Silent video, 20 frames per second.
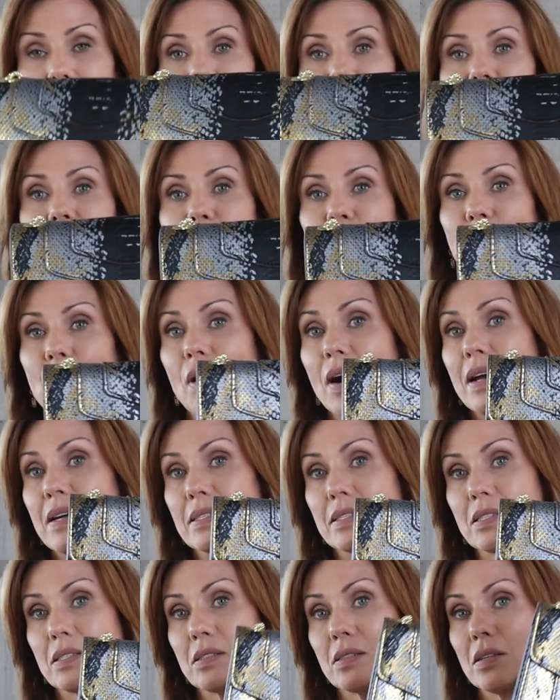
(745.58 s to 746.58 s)
I'm
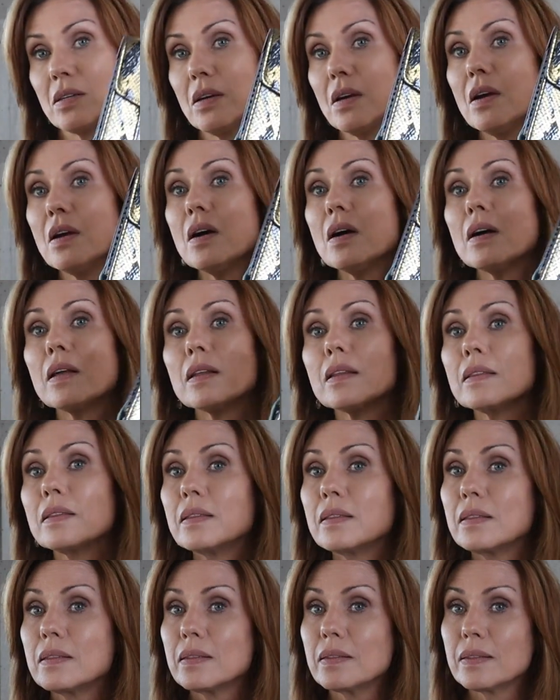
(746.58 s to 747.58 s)
impressed.
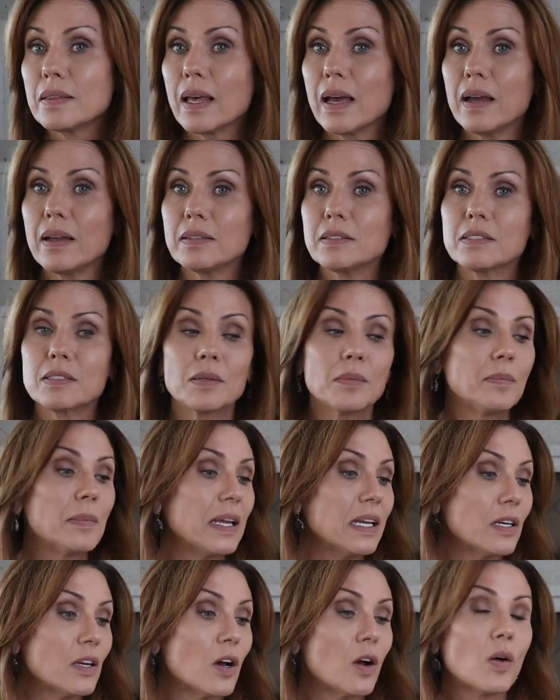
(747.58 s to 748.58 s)
Let
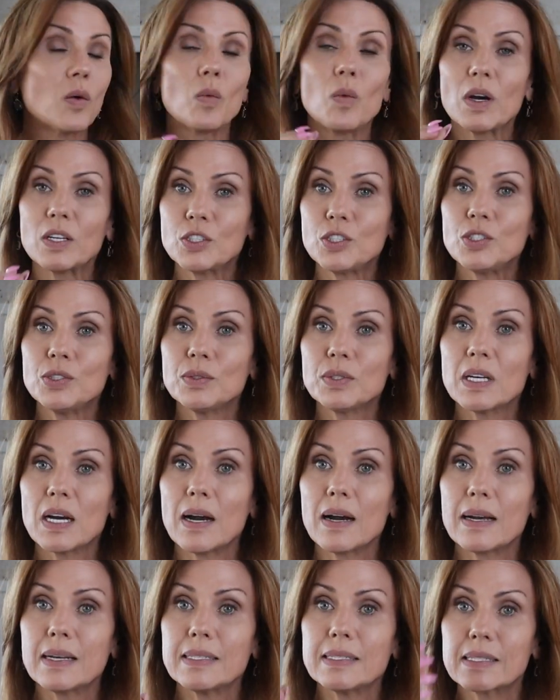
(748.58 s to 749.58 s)
me know what you
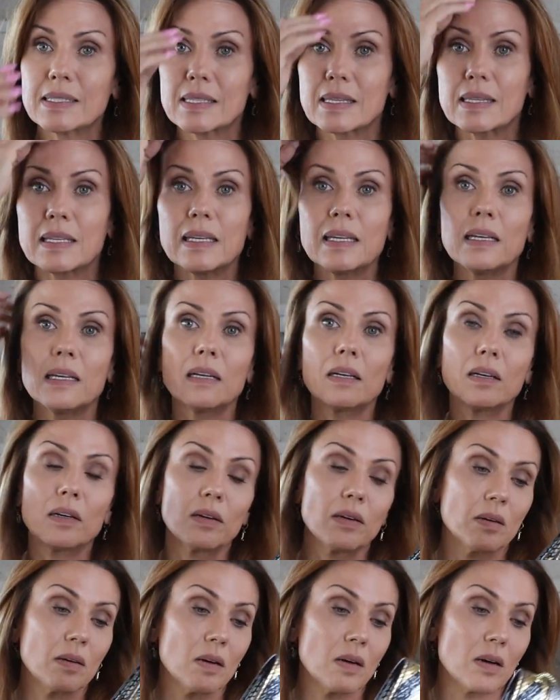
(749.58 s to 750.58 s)
guys think
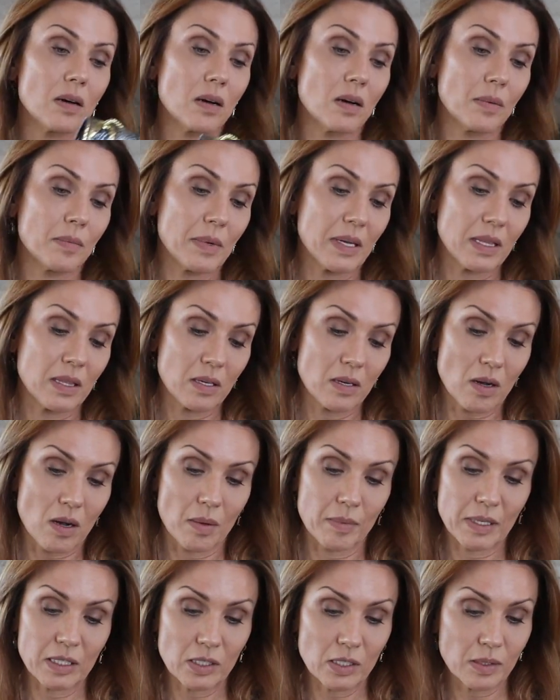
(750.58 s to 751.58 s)
um, in the
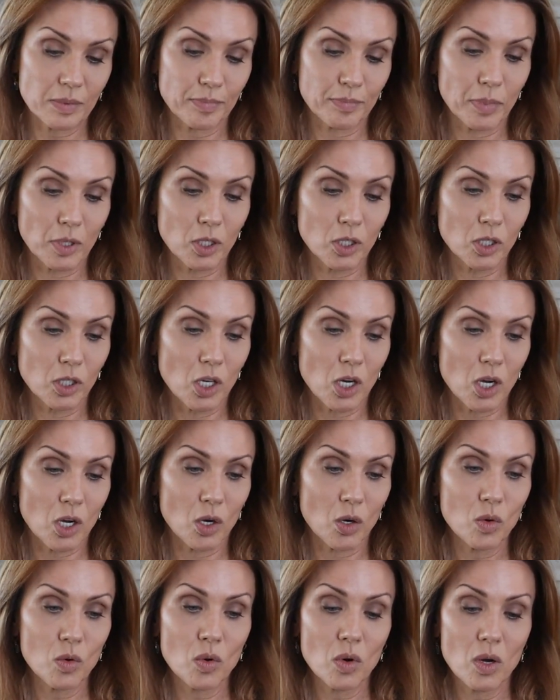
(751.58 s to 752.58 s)
comments
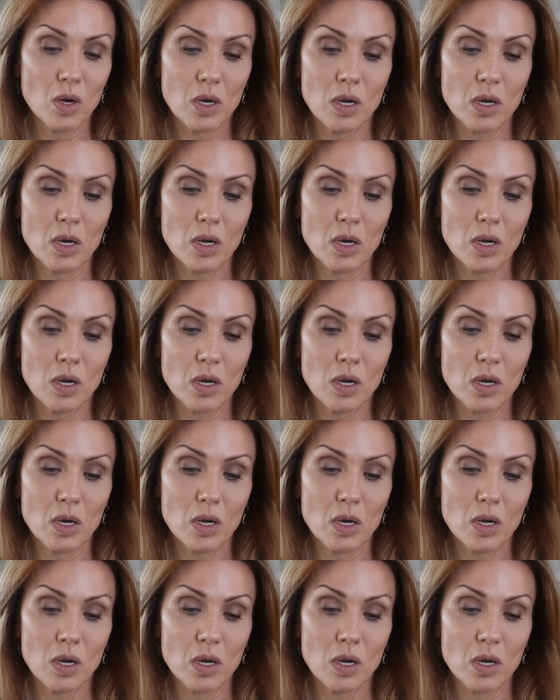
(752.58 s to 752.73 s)
below.